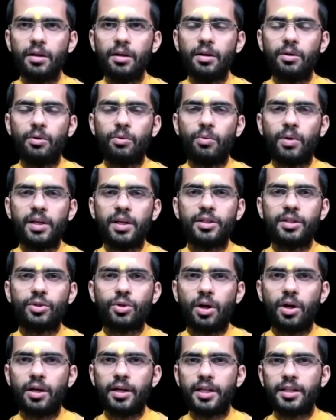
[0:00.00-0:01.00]
One is
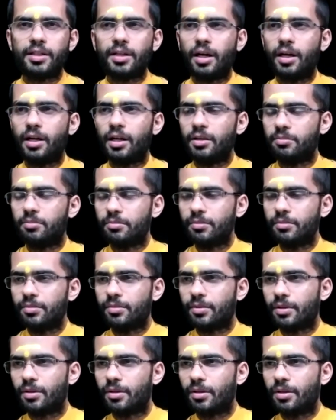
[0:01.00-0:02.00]
called as aham,
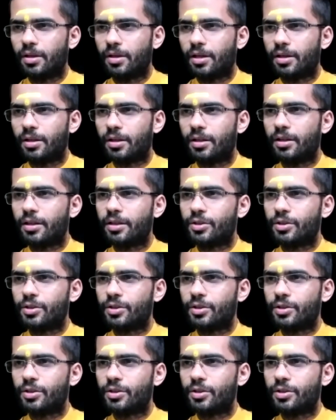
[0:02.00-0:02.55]
another